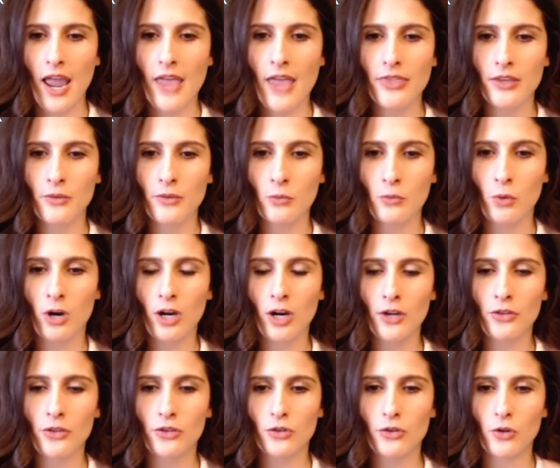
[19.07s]
and then
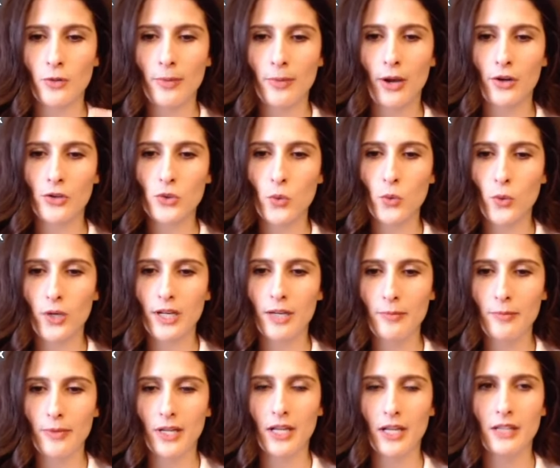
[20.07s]
walk through about a
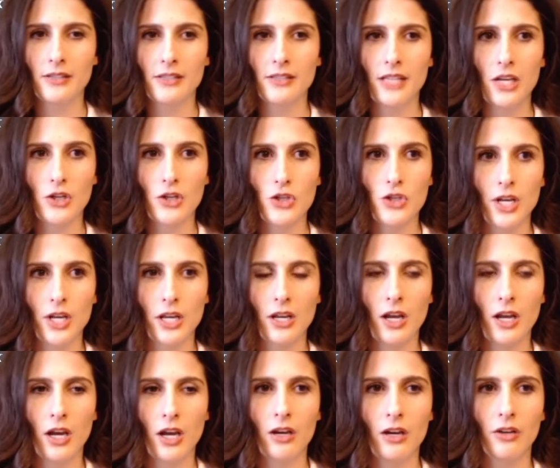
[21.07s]
20-minute session
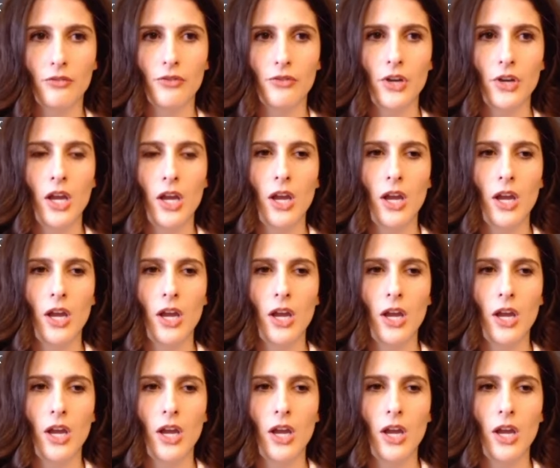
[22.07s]
of